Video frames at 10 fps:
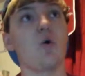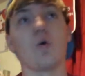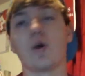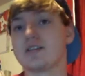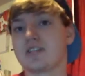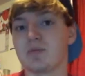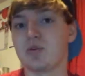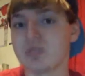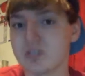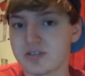oh, Sam
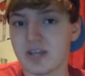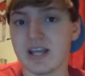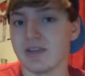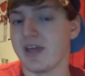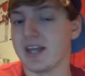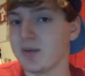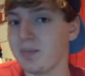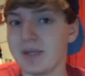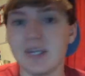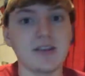Houston State, they
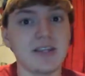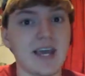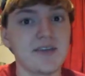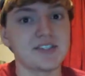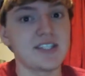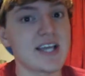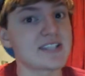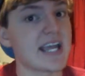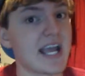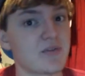compete in the
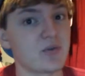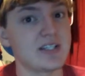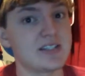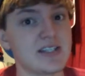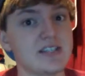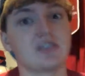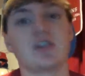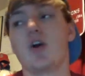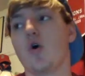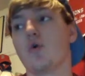FCS every season.
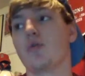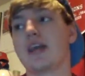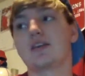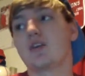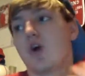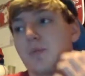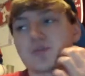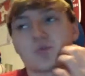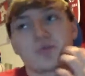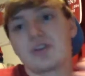They
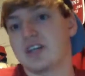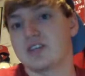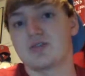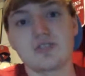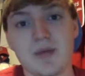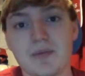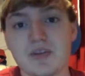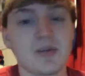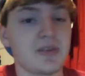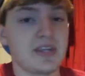almost win the national
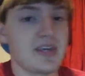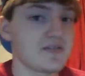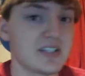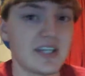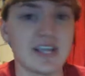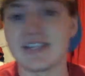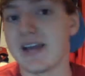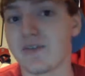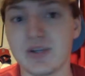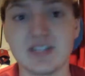championship in the FCS
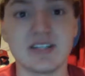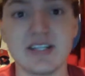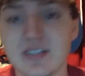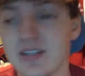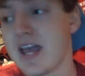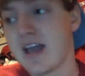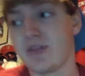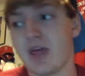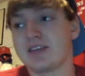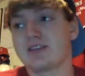every season.
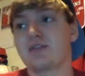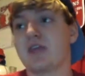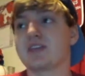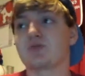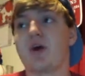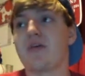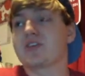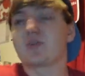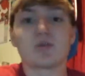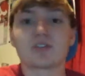That's, that's why they
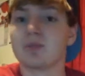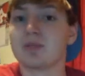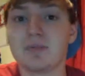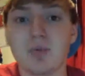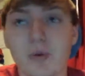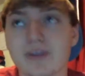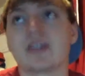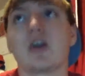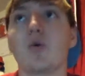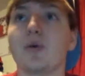scored so many points,
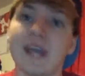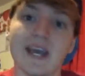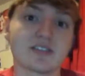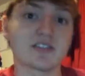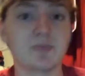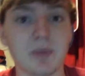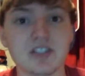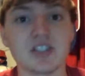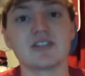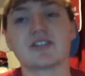and all we had
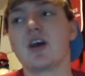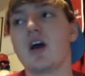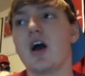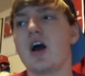suspensions.